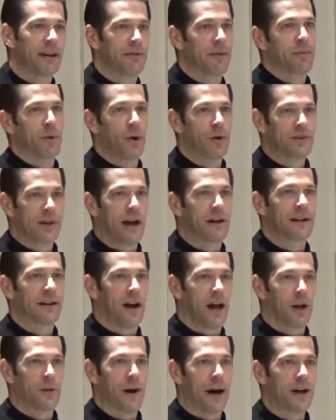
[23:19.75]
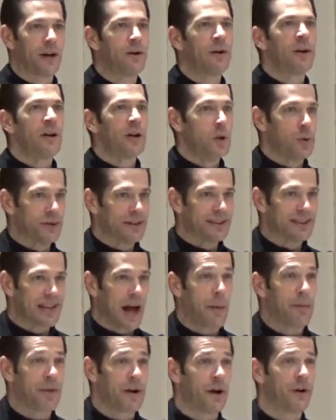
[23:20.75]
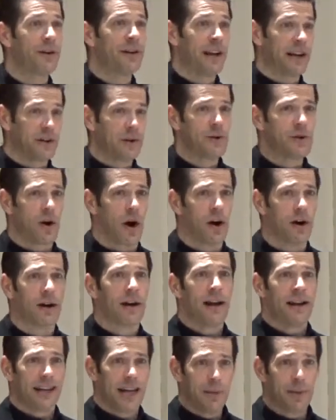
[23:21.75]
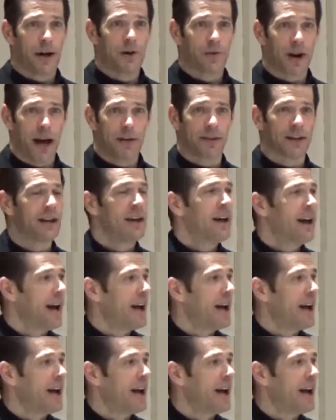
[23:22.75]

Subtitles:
If it broke down in Colorado, you wouldn't stop there, you'd get a new car, keep on driving.